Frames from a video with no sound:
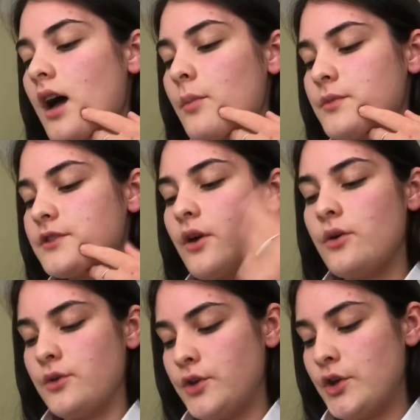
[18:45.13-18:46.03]
So
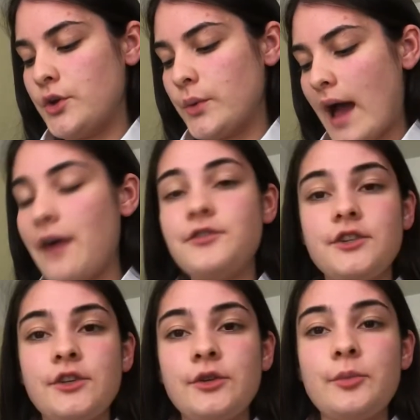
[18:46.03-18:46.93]
you have
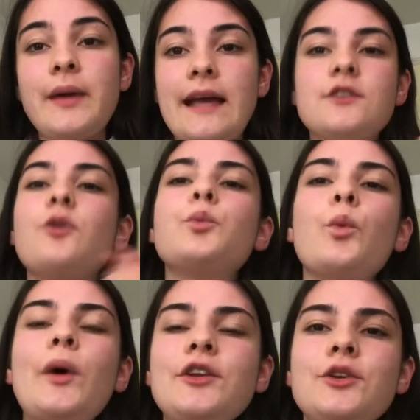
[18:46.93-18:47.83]
to pick. So
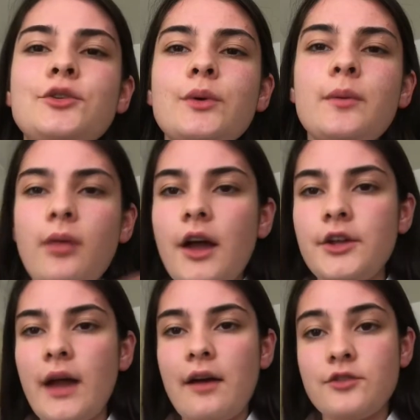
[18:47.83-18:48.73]
when you do apply,
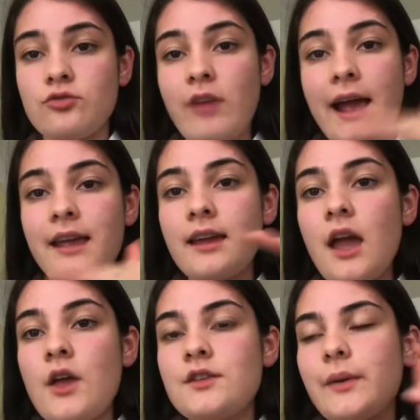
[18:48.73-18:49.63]
you have to rank.
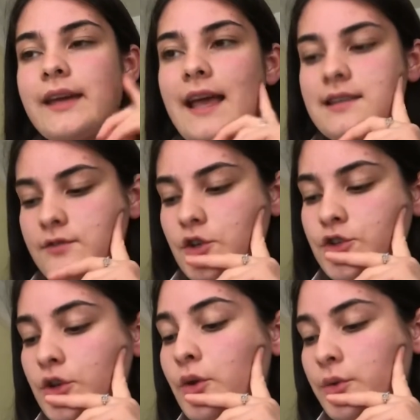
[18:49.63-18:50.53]
So I guess if you
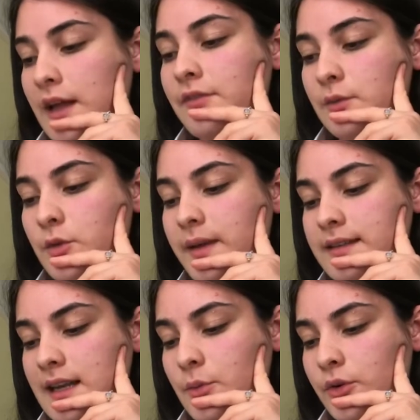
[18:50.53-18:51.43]
do definitely want to be in
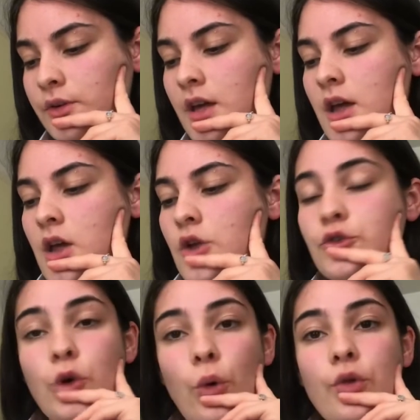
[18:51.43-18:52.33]
Talybont
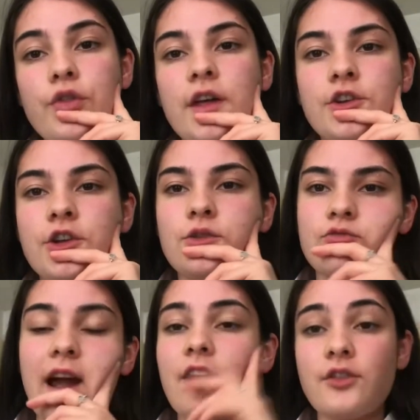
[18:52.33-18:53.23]
North, then you can
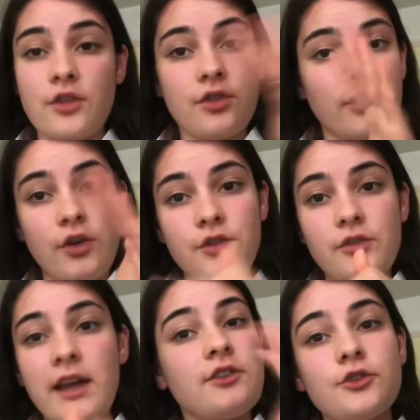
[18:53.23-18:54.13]
rank those
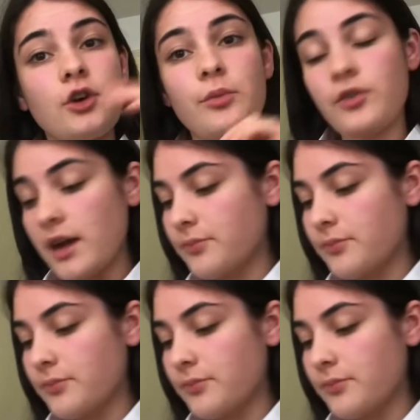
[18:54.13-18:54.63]
three as your top three.